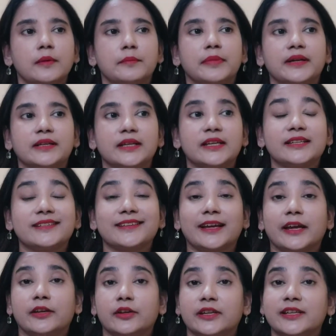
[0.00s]
but
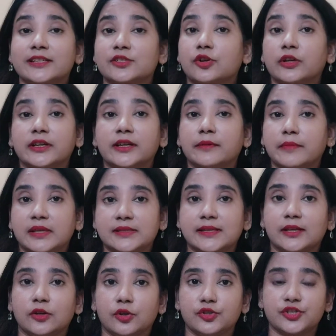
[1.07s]
it has got an amazing
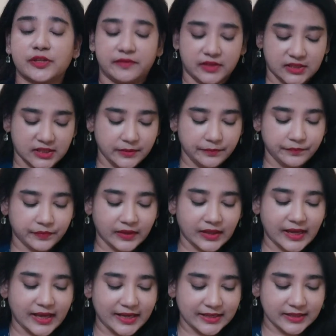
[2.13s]
longevity,
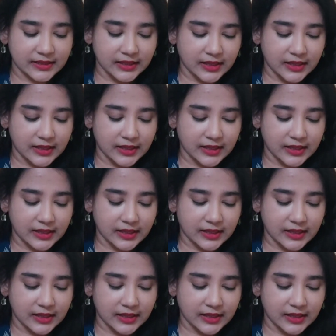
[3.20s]
and